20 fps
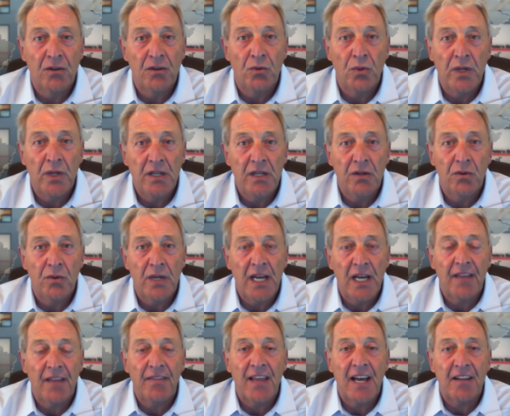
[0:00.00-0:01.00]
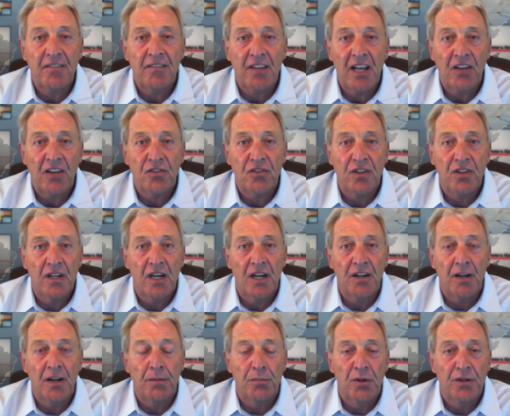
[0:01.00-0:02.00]
We had that test a
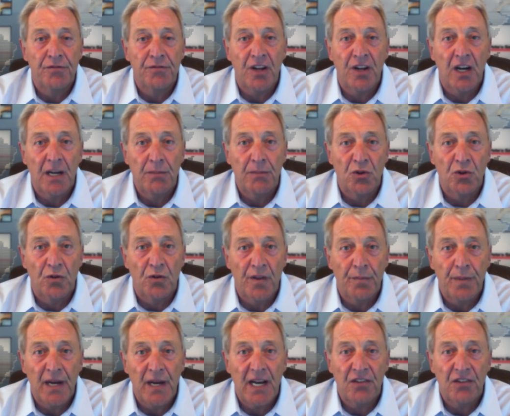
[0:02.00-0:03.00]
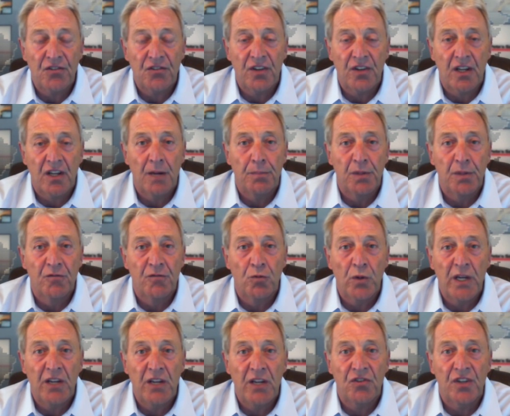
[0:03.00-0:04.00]
number of times over the past couple of
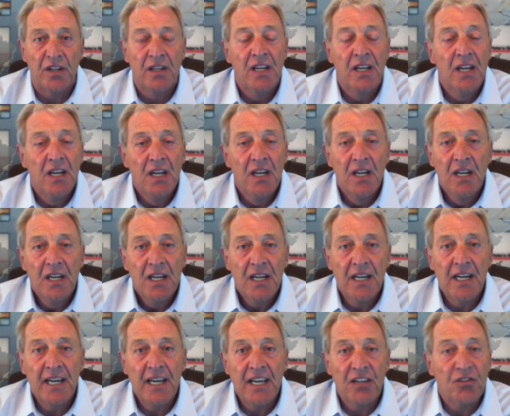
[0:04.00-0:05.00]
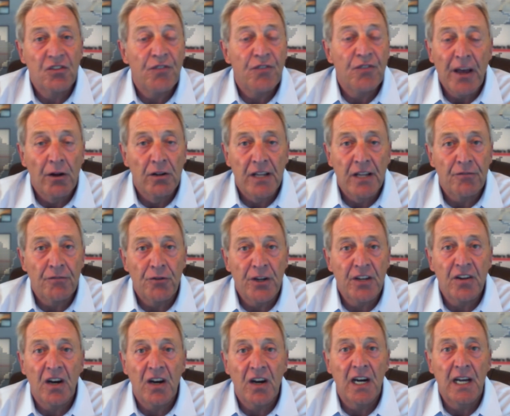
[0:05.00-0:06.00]
weeks, and it's failed every
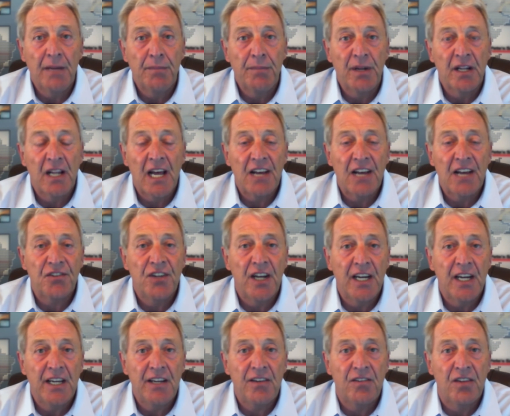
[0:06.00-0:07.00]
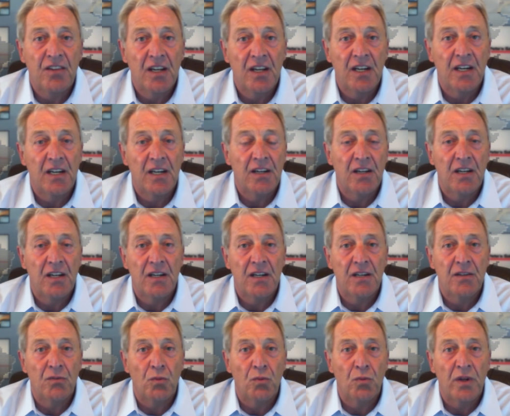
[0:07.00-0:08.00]
time. And last night,
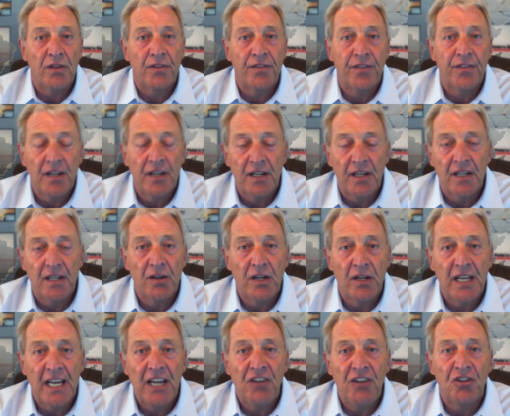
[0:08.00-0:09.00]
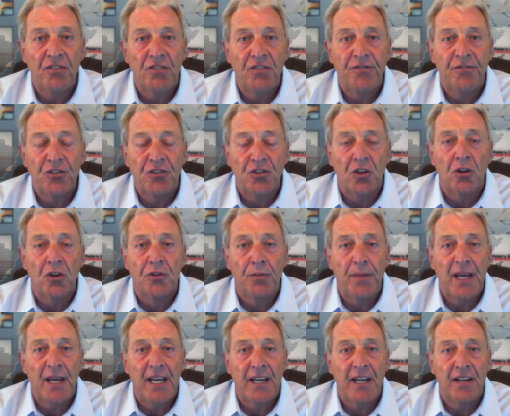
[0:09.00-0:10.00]
with Asian physical
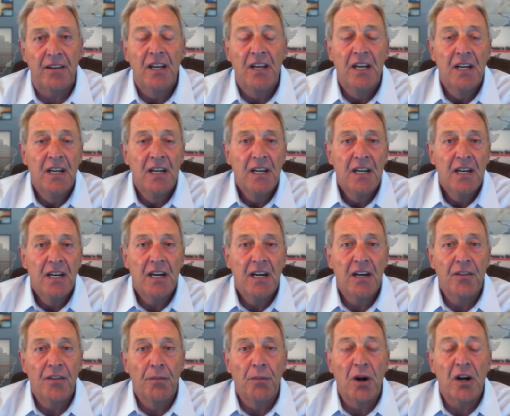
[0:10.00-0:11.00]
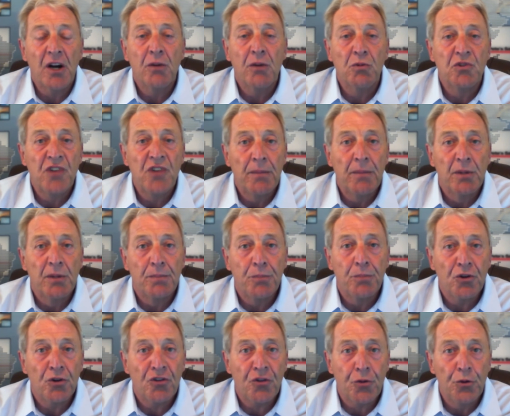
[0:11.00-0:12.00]
demand, the market was able to
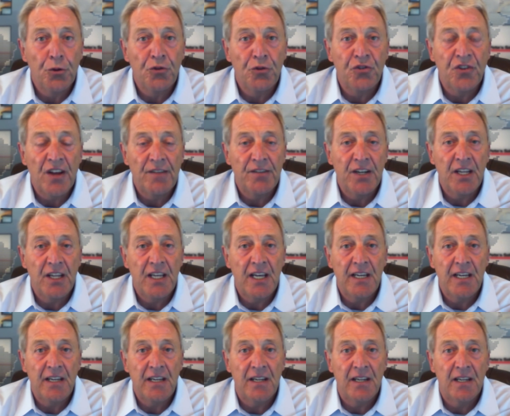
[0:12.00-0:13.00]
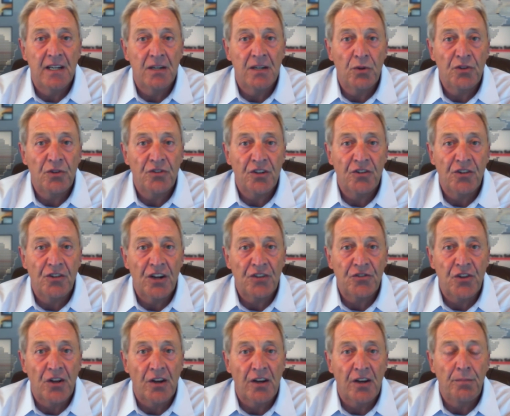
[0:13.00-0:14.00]
push through 78. We
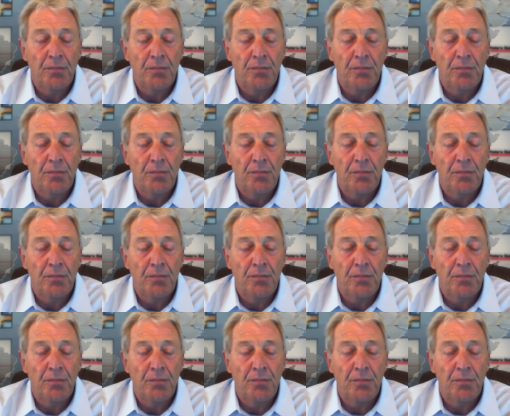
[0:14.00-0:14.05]
suggested an